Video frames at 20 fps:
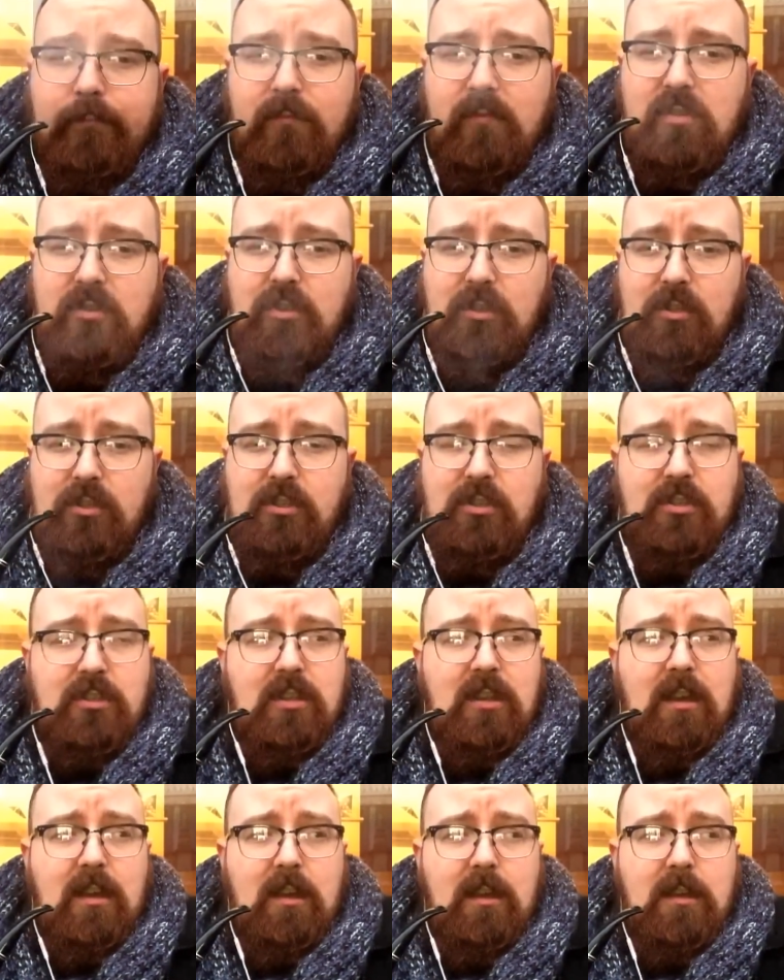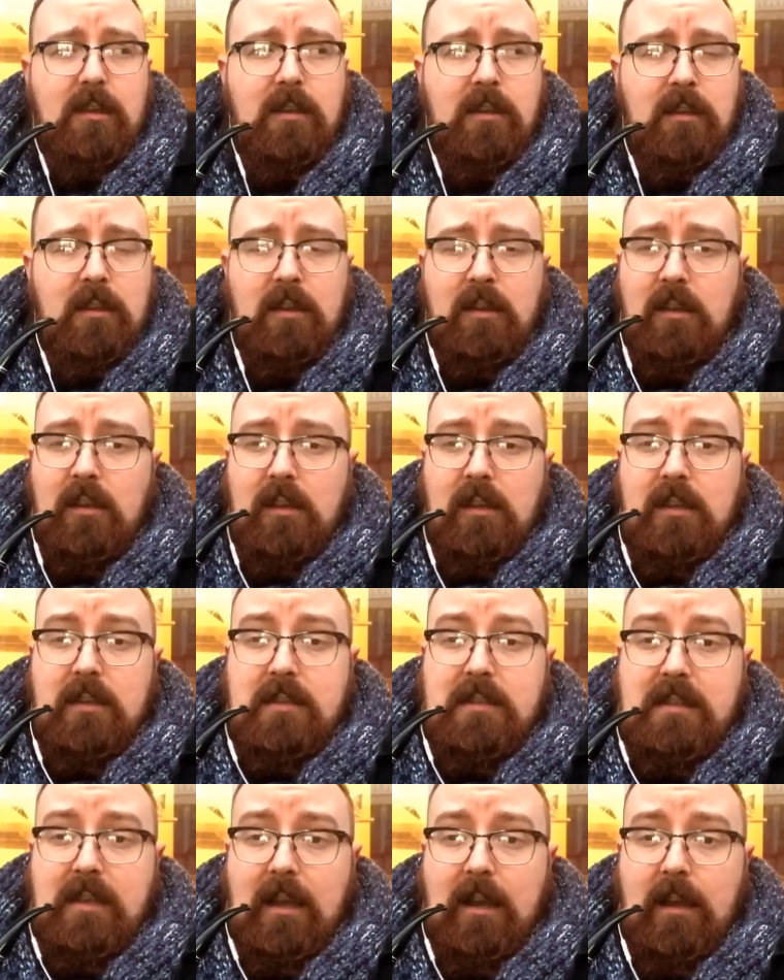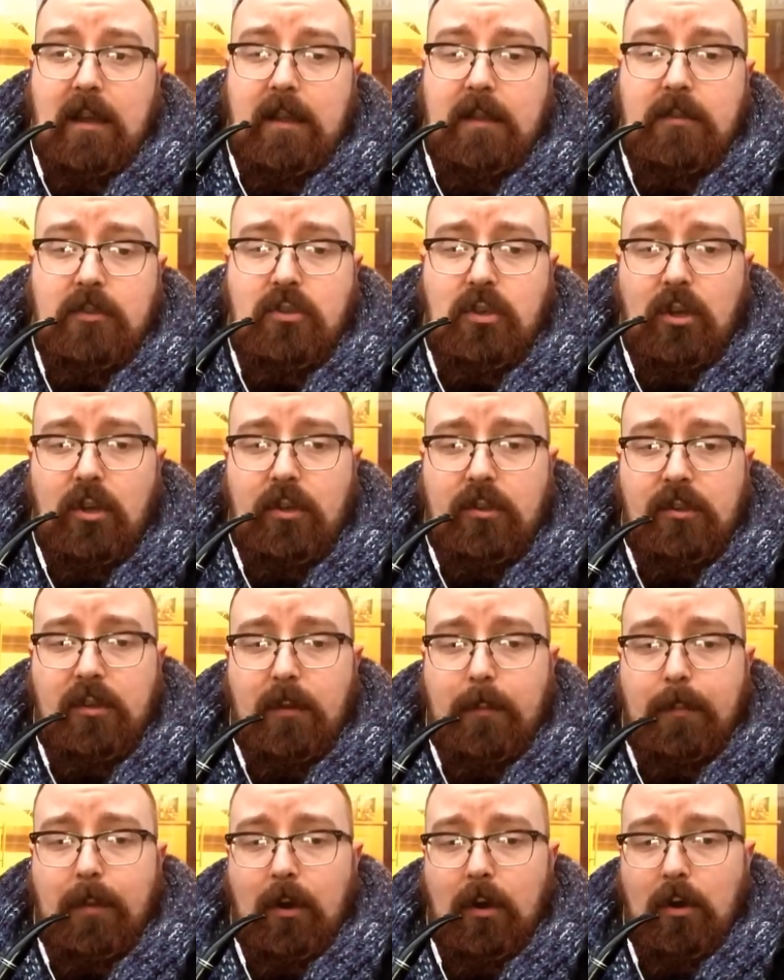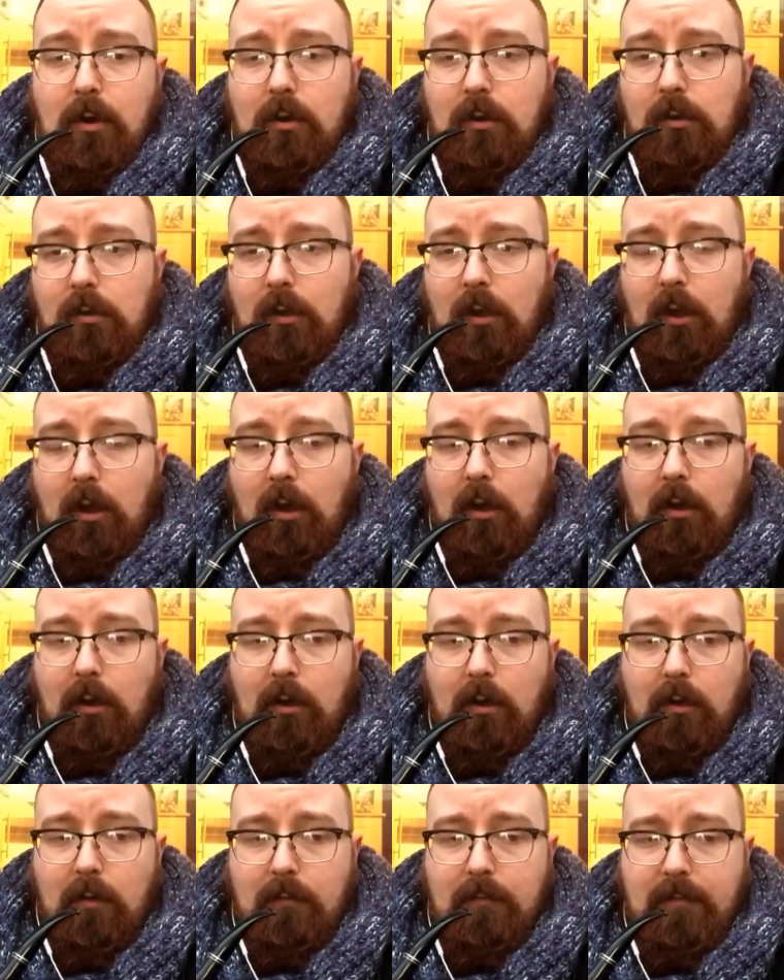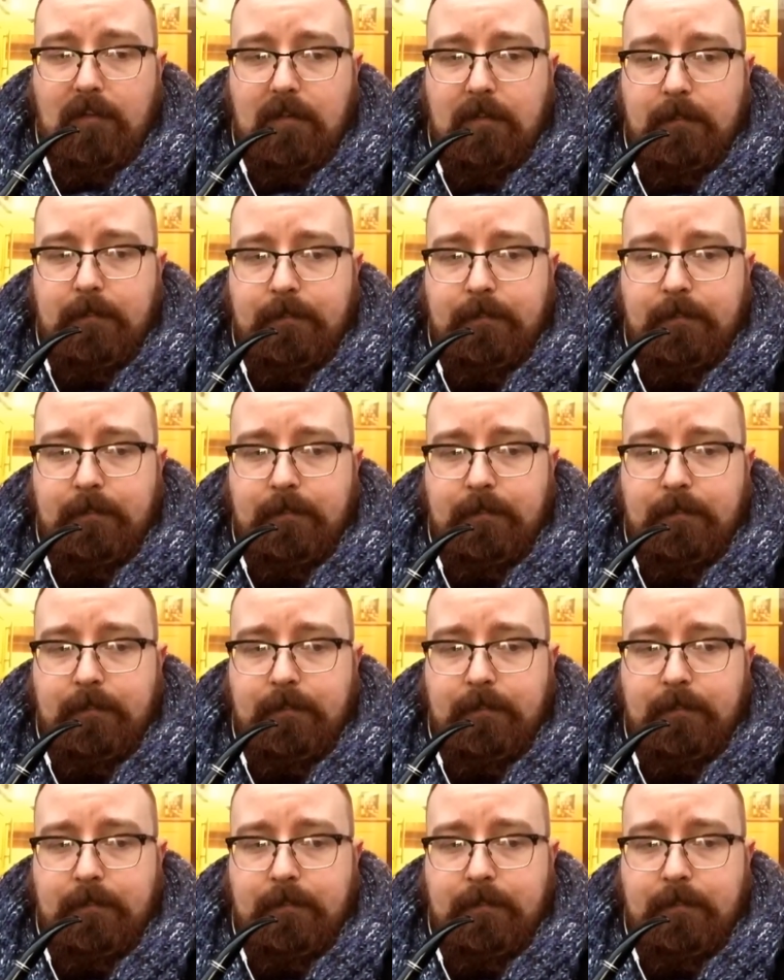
Just uh, sat enjoying a bowl of